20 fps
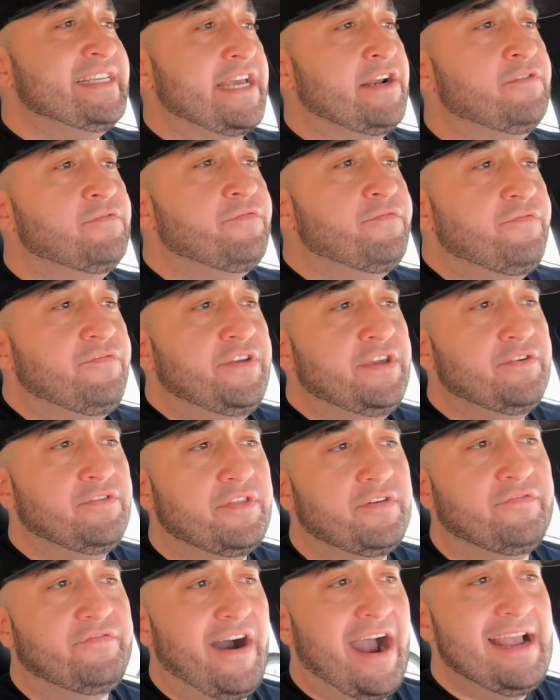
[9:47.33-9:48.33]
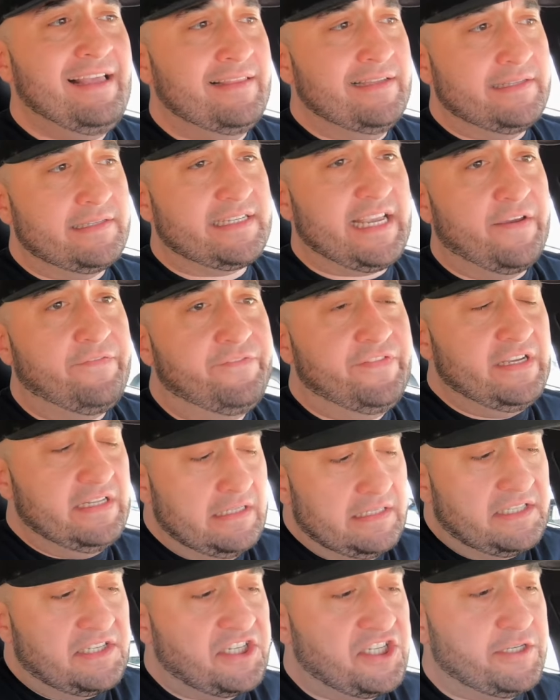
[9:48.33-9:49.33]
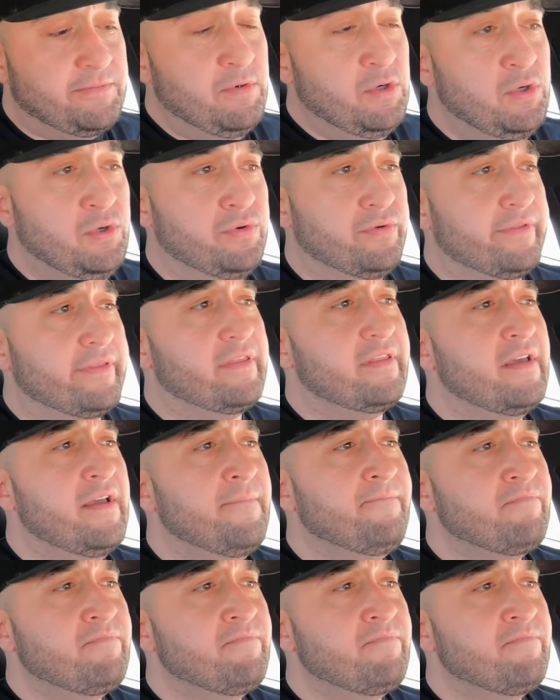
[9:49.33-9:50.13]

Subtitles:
I don't feel the violence. I feel it's smooth.